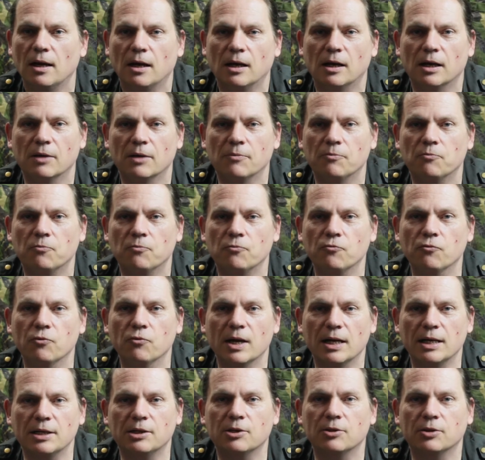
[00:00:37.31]
I
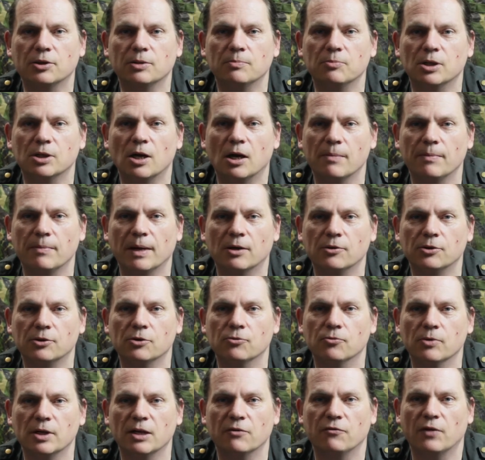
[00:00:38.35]
really took some time out
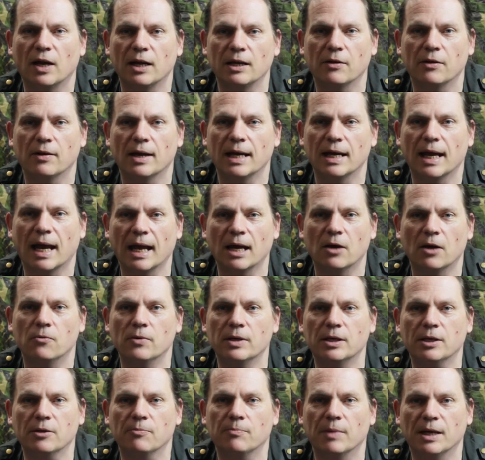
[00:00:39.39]
to reevaluate how
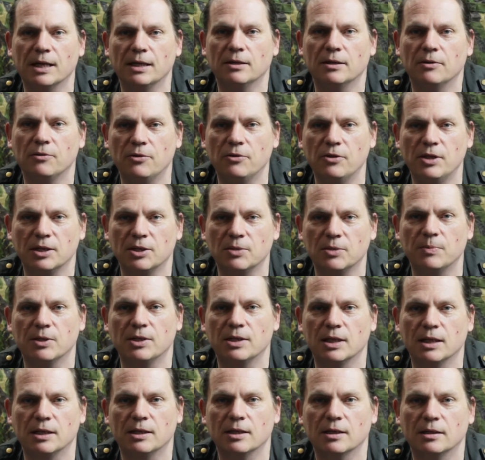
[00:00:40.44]
we could make this
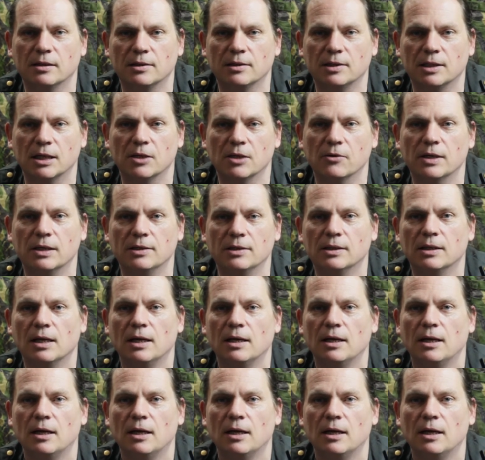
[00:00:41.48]
particular series